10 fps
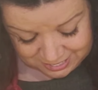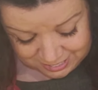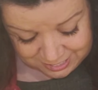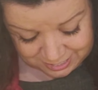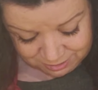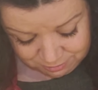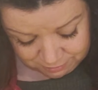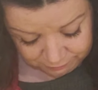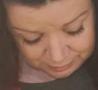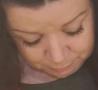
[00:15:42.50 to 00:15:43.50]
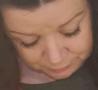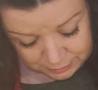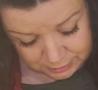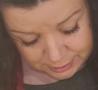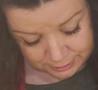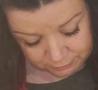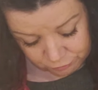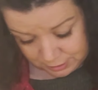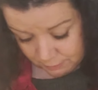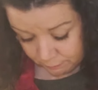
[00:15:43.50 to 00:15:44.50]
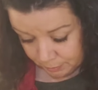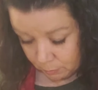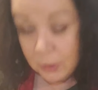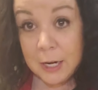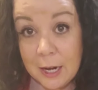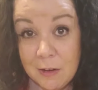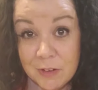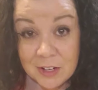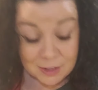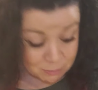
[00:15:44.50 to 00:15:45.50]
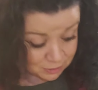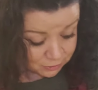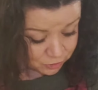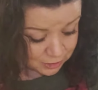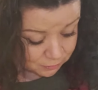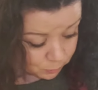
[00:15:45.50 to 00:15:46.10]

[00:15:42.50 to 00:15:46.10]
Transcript: And I know this seems like a lot of cheese, but we're not even done with the cheese.